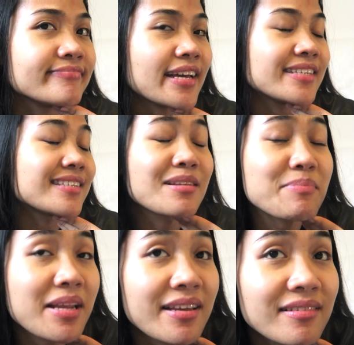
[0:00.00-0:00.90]
I
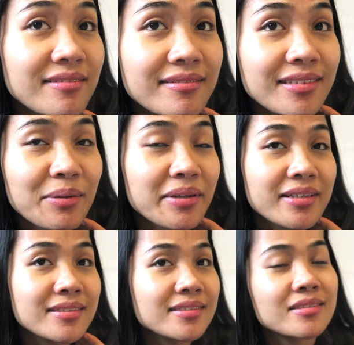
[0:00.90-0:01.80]
sleep late
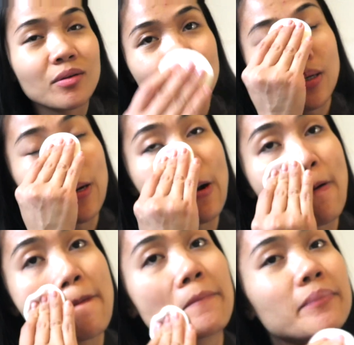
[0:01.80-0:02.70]
nowadays, or